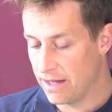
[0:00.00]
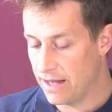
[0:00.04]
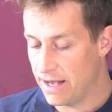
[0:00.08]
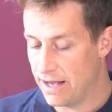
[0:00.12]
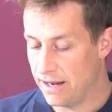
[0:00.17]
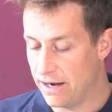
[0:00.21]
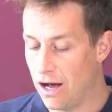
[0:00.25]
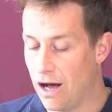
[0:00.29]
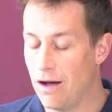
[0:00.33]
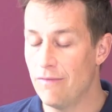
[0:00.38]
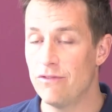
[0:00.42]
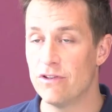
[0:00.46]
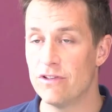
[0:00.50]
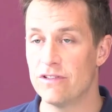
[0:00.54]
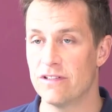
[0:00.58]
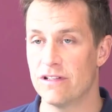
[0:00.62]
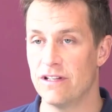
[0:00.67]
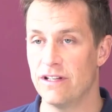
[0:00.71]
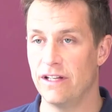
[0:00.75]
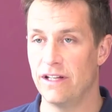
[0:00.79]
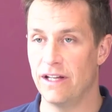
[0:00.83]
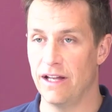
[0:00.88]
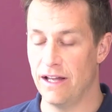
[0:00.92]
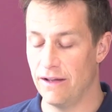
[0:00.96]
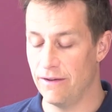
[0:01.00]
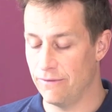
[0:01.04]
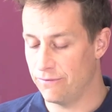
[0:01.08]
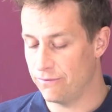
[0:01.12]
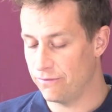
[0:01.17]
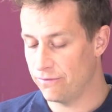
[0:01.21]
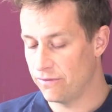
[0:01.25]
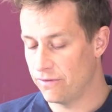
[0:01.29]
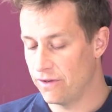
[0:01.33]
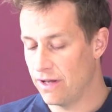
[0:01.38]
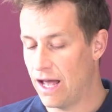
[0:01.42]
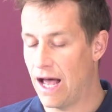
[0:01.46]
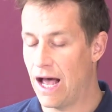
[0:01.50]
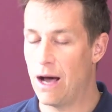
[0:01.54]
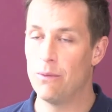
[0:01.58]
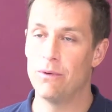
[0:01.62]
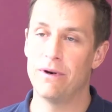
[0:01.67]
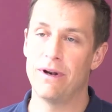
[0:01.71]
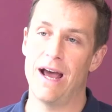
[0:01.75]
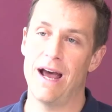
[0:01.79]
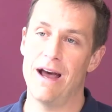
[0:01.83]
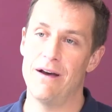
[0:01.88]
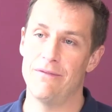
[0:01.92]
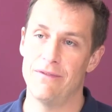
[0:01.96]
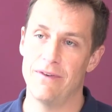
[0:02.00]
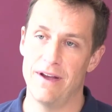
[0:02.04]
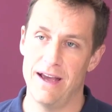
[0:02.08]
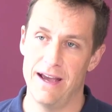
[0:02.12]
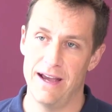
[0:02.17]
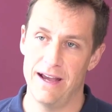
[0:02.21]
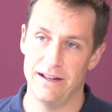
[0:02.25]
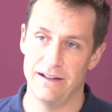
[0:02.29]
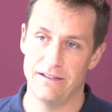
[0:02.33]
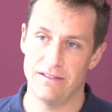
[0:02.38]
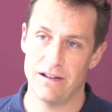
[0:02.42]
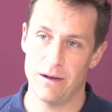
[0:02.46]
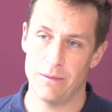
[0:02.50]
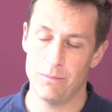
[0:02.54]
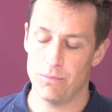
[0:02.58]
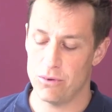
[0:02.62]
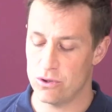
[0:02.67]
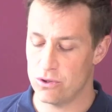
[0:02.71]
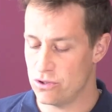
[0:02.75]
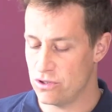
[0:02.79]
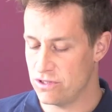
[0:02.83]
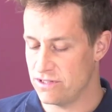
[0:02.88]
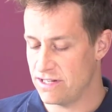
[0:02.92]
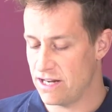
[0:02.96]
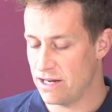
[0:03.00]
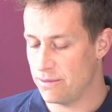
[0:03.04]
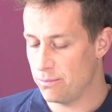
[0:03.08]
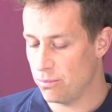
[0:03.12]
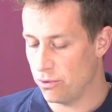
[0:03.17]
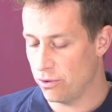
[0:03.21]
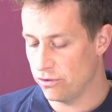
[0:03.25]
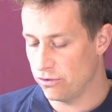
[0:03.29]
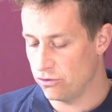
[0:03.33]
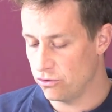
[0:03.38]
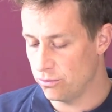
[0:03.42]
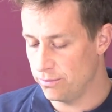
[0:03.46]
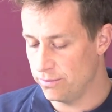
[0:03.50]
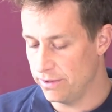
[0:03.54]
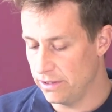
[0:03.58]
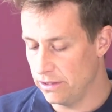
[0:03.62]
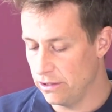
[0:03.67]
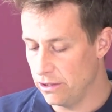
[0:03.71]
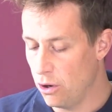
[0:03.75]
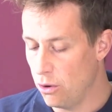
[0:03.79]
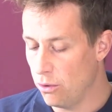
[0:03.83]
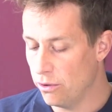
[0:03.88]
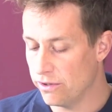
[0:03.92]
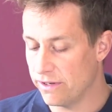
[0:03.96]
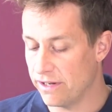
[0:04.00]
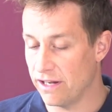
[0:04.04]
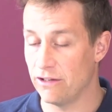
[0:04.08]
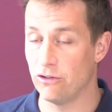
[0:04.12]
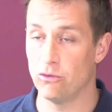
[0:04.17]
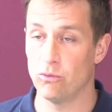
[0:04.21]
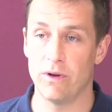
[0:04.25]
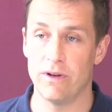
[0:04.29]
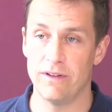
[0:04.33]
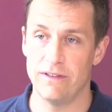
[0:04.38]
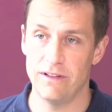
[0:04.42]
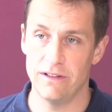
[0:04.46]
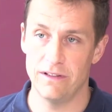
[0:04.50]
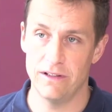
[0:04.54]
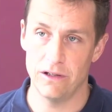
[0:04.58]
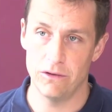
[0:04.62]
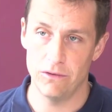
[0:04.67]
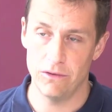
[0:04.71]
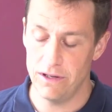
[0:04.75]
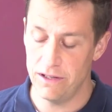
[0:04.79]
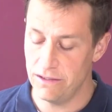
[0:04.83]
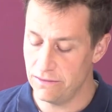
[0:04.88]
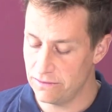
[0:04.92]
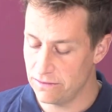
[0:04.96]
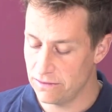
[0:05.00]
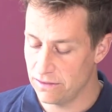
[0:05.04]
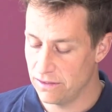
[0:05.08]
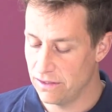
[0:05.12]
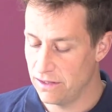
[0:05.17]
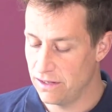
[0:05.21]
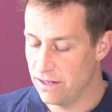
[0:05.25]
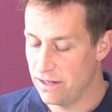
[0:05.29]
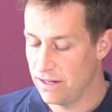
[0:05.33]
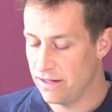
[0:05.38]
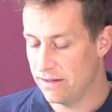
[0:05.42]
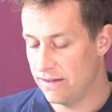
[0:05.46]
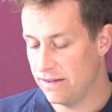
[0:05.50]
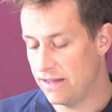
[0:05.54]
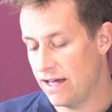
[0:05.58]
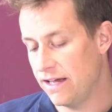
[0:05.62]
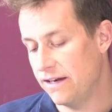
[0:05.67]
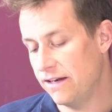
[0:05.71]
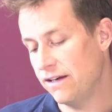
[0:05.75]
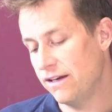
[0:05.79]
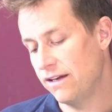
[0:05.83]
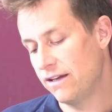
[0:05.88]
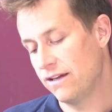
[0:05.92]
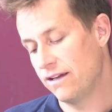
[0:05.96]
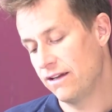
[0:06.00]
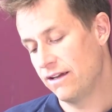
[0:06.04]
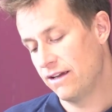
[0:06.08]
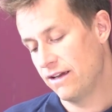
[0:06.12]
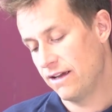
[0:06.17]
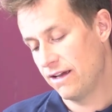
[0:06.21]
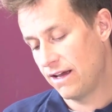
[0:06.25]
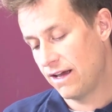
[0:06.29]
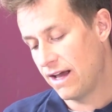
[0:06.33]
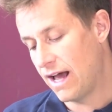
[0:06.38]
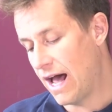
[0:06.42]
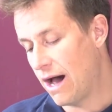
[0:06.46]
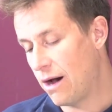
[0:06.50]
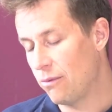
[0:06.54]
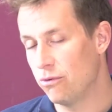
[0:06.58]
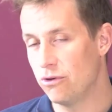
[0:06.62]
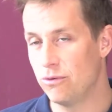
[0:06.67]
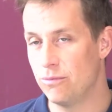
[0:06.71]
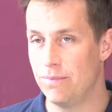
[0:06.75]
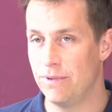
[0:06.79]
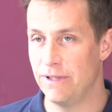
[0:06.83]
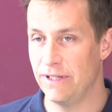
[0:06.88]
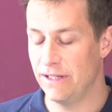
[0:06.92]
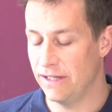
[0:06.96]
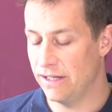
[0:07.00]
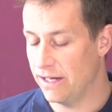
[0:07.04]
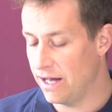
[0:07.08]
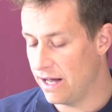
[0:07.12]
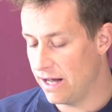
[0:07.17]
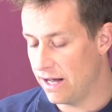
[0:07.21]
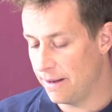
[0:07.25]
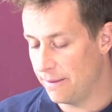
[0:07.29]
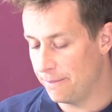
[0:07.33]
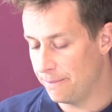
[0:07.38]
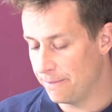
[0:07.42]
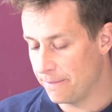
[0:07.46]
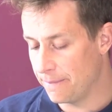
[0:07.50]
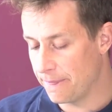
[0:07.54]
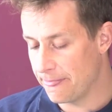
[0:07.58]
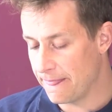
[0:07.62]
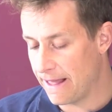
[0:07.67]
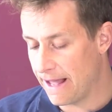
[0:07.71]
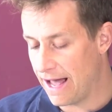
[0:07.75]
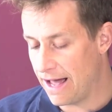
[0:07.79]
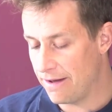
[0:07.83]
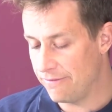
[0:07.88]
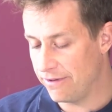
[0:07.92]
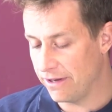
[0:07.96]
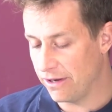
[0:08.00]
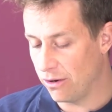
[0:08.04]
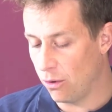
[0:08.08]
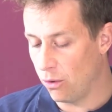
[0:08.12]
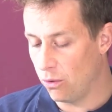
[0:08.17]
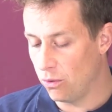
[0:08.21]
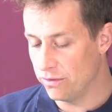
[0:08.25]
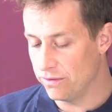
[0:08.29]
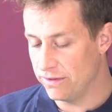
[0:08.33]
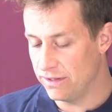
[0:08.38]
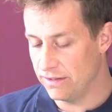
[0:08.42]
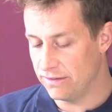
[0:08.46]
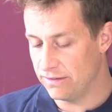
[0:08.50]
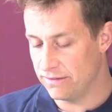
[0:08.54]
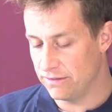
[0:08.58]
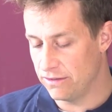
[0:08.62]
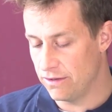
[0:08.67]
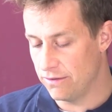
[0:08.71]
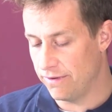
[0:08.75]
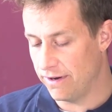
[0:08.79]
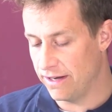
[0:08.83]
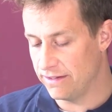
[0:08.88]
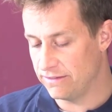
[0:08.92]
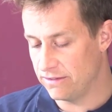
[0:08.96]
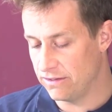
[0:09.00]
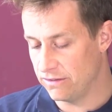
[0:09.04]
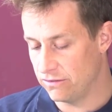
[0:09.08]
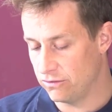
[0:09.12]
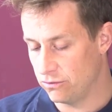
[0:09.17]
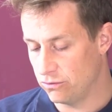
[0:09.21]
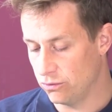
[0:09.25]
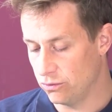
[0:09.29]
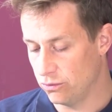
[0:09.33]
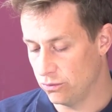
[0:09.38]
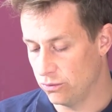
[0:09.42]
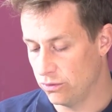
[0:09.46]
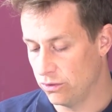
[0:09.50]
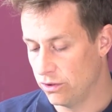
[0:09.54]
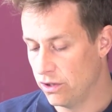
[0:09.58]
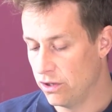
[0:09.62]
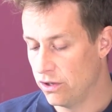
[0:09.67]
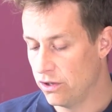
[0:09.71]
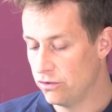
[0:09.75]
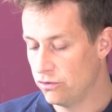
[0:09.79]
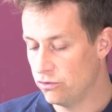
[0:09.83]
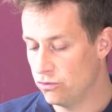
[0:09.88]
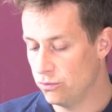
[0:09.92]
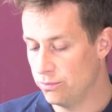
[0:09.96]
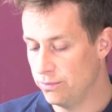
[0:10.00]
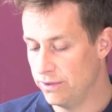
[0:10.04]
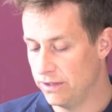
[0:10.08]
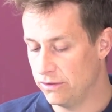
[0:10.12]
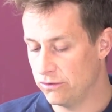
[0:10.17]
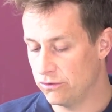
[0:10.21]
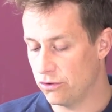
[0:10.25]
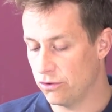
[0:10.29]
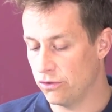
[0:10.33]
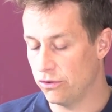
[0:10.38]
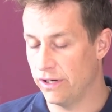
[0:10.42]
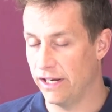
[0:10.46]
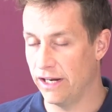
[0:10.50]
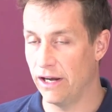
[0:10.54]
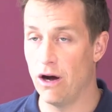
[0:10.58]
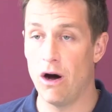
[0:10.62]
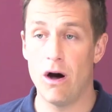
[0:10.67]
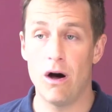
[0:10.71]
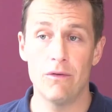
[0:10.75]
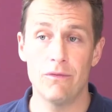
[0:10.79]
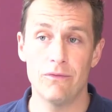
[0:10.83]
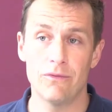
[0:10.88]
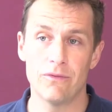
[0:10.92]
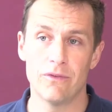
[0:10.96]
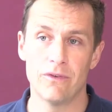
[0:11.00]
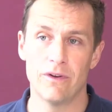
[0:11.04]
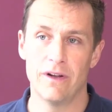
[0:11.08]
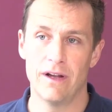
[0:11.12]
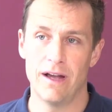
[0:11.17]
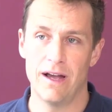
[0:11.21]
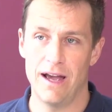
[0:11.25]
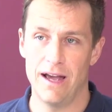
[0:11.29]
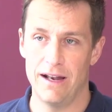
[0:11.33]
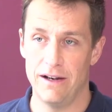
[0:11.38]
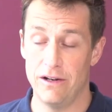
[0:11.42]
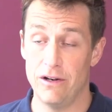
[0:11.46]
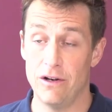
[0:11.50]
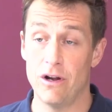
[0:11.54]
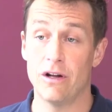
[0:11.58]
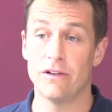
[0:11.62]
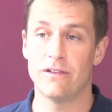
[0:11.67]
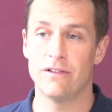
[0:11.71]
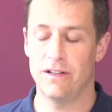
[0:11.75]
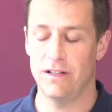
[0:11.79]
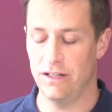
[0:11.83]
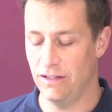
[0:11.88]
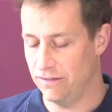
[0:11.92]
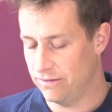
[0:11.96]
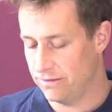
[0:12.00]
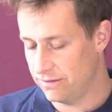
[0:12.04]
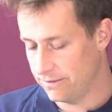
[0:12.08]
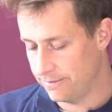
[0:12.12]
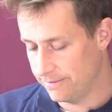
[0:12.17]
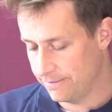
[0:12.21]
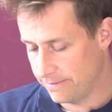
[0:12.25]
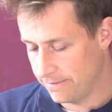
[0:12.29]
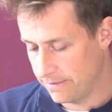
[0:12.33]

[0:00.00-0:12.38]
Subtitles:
And obviously, if I would have a temperature set point to be lower than 20 degrees, then I would be having all these devices to be turning off and not heat.